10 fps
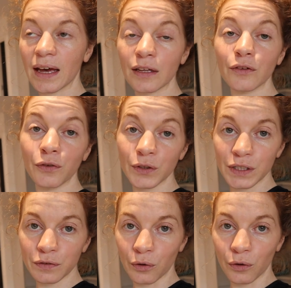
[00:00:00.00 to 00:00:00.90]
and
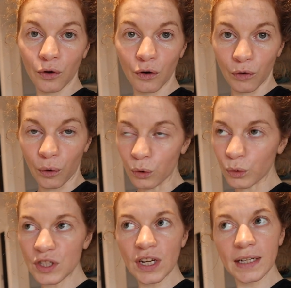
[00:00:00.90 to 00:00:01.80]
44th overall
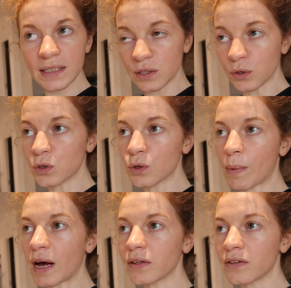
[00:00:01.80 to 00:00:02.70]
which I guess isn't too
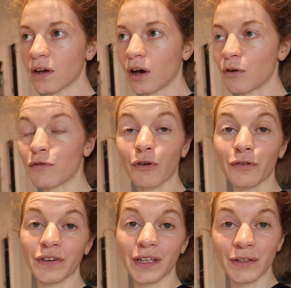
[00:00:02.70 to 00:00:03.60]
bad uh, for a
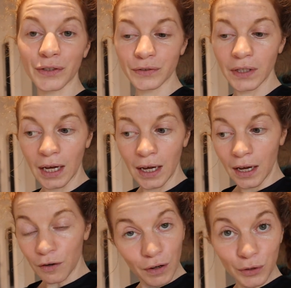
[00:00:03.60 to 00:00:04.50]
field of
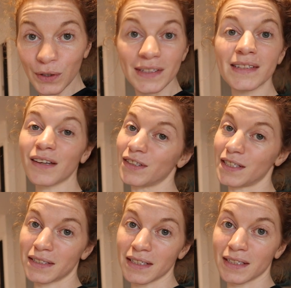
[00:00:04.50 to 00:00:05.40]

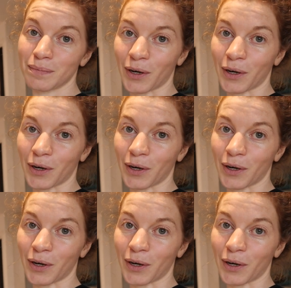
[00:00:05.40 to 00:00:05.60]
576